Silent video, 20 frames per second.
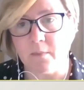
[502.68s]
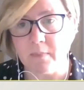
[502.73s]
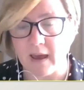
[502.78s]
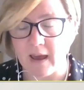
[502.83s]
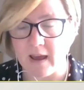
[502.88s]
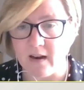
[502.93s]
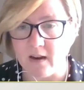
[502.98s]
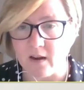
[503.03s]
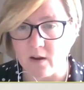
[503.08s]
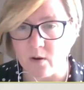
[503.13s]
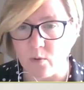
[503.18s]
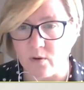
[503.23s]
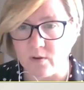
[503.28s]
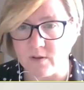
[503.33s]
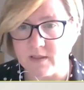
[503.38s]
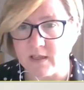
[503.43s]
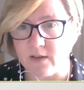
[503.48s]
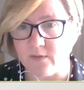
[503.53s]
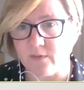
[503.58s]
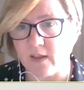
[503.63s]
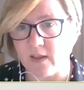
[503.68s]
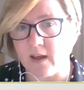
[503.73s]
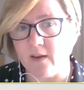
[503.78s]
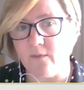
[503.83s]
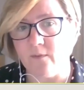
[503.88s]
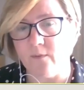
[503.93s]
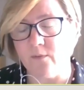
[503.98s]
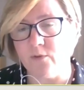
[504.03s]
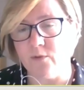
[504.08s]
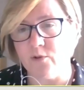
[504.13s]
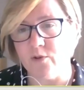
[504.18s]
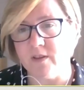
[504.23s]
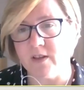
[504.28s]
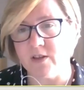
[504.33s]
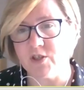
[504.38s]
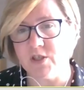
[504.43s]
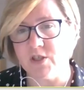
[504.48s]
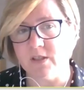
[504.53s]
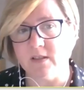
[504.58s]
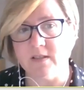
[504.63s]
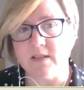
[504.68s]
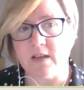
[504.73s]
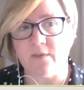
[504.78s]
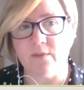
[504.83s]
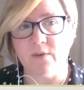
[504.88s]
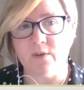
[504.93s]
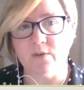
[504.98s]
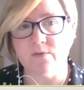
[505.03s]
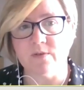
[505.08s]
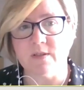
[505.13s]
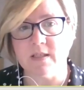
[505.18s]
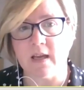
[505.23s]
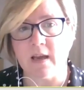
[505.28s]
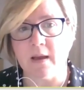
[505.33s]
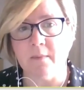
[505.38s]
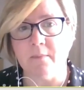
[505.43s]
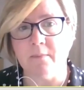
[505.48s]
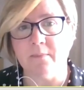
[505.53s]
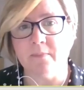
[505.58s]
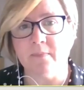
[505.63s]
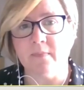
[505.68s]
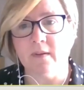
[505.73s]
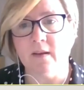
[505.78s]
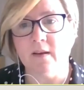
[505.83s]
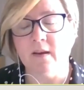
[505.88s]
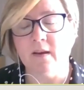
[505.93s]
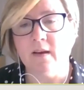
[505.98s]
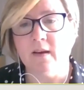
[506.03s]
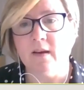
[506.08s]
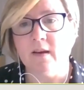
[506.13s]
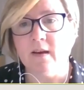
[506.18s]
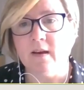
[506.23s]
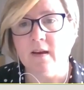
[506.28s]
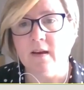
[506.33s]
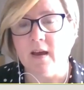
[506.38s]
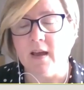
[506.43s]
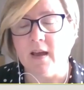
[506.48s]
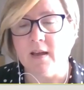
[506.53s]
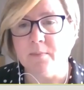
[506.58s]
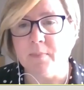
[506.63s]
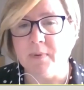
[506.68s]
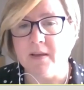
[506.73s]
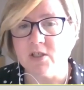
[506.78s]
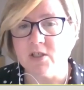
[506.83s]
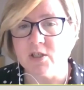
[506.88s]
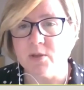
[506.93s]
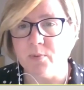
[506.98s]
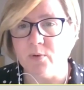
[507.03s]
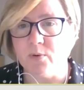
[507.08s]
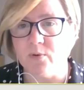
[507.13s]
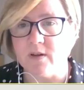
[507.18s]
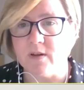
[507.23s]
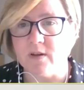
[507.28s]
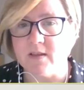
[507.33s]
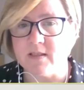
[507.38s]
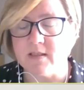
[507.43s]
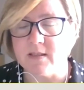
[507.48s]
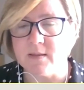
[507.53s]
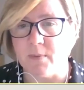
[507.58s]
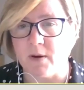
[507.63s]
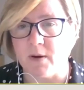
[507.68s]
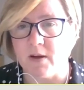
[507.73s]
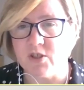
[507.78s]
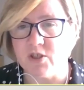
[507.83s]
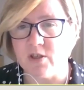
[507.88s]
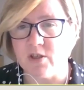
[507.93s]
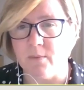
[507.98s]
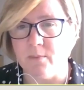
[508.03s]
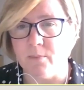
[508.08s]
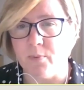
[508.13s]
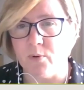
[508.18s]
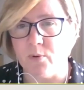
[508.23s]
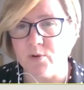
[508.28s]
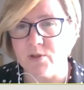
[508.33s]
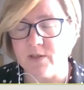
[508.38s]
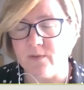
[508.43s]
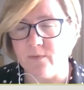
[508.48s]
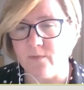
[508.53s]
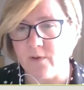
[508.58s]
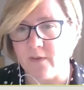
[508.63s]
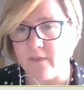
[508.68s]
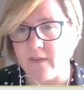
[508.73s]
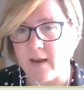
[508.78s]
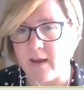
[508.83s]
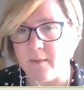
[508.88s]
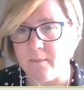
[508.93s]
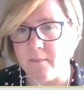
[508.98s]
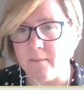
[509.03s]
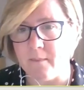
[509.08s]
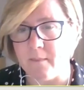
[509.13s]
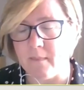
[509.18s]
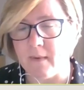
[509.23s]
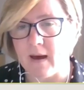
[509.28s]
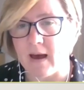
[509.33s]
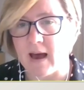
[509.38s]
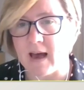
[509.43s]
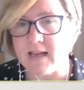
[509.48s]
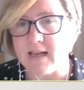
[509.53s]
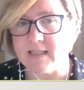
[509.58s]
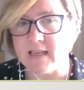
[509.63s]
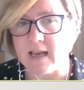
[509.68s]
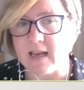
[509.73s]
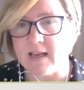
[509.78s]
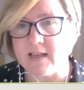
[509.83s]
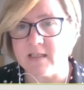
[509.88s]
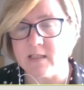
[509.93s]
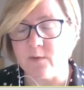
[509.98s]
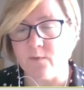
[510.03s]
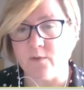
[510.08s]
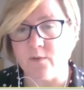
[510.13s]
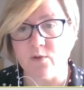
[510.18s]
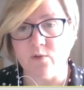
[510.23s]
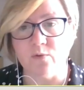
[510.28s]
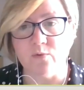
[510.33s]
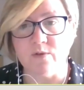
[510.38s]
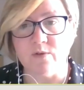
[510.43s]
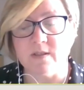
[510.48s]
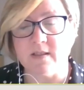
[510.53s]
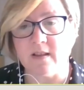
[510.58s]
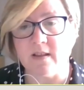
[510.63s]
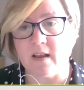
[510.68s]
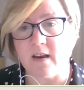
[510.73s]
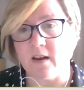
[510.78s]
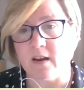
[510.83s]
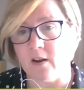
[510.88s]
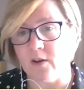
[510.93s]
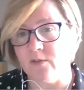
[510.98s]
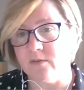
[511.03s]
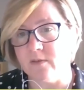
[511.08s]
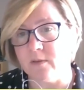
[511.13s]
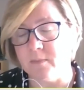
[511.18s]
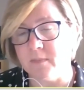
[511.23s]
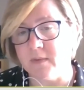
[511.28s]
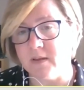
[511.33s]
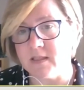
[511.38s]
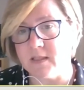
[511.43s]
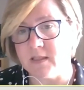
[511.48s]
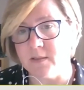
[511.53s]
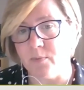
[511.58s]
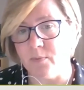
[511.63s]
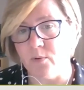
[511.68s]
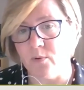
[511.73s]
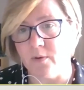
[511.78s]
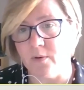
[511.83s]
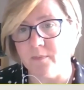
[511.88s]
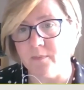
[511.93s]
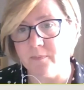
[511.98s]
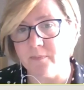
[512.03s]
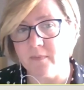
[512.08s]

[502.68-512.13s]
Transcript: kind of quality of life through this really difficult time. And peer support is as much important for them as it is for those that are around them that support.